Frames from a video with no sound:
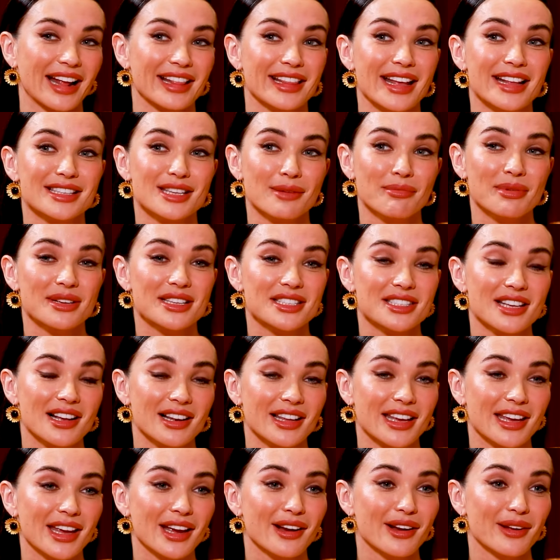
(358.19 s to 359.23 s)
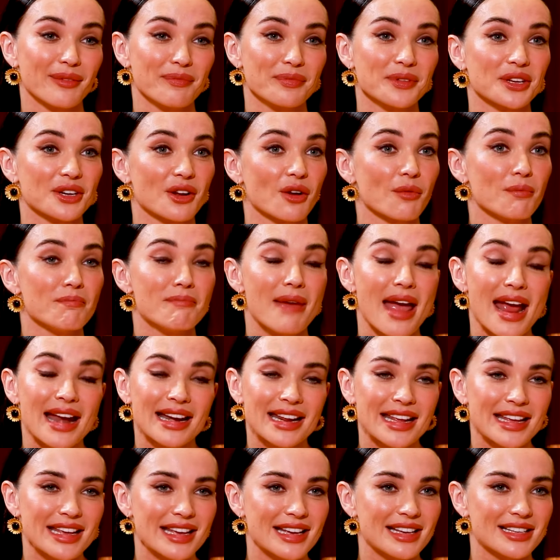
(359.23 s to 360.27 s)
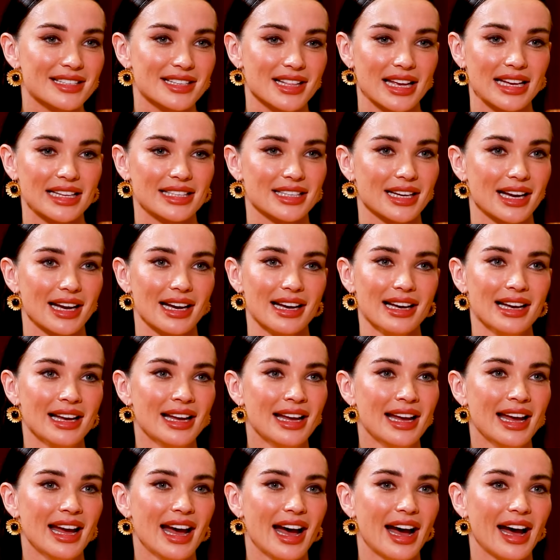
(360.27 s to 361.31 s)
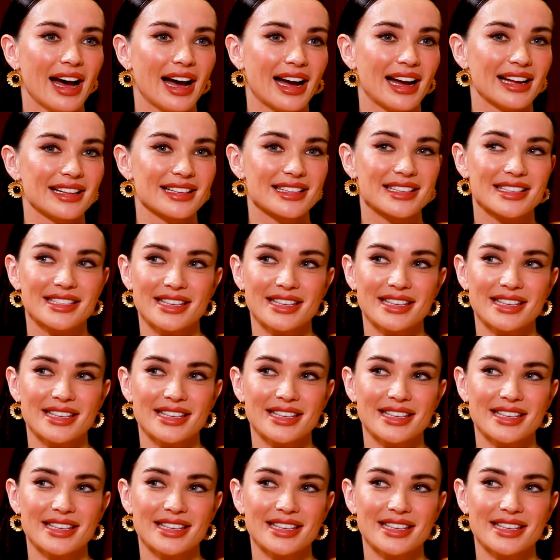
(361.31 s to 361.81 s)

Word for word: And then to be still here, you know, many years later and